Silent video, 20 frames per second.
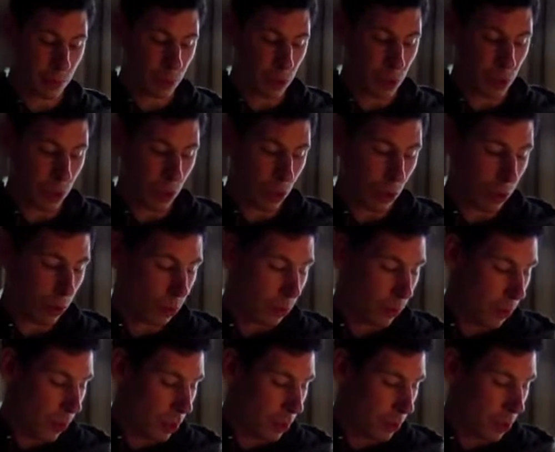So
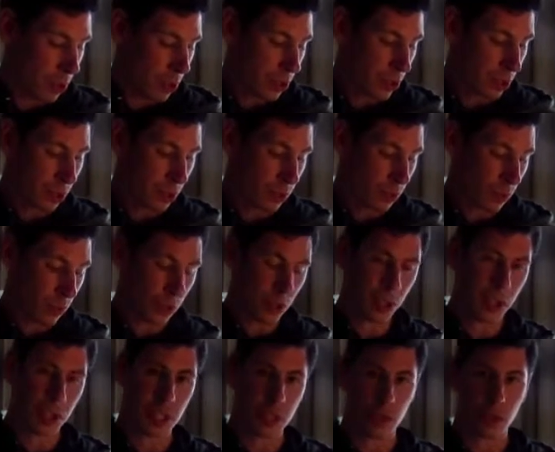one person
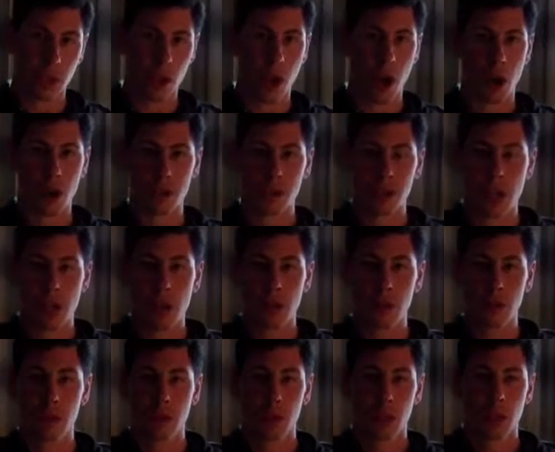would deal the cards
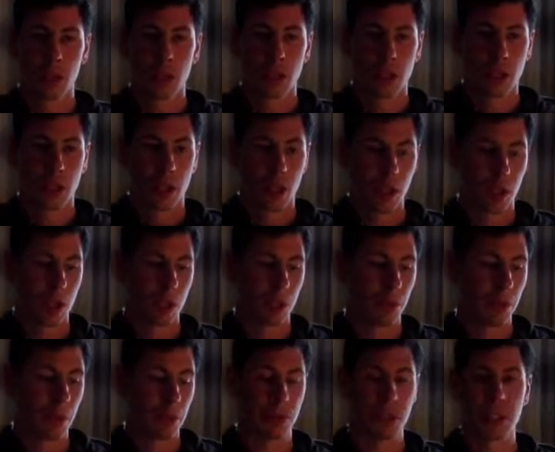out.
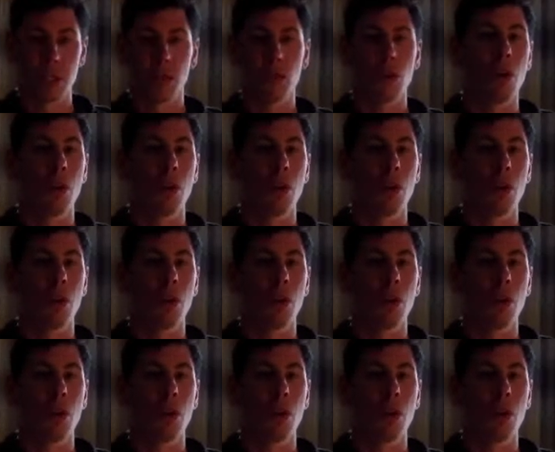They would deal